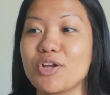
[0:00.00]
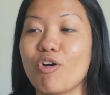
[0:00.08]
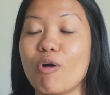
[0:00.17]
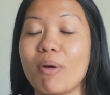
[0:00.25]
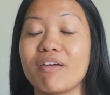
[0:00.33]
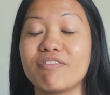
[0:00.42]
go
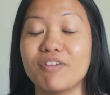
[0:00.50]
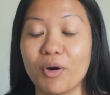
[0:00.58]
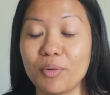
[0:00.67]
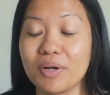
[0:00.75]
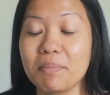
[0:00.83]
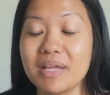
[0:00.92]
on my
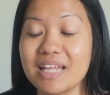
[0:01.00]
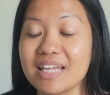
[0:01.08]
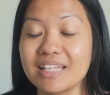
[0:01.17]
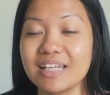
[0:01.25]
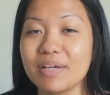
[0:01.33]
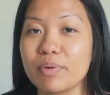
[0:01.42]
phone
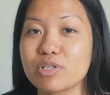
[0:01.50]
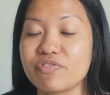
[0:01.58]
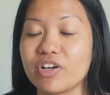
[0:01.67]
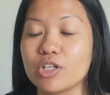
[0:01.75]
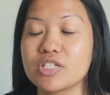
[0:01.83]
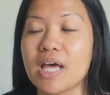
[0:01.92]
immediately, which
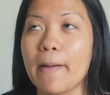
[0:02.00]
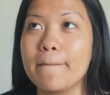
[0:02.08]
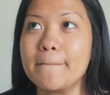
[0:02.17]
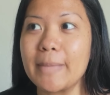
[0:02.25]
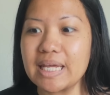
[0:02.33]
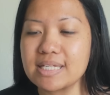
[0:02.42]
felt
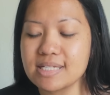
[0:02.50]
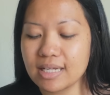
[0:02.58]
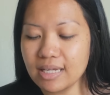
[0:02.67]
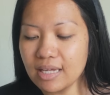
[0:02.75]
amazing.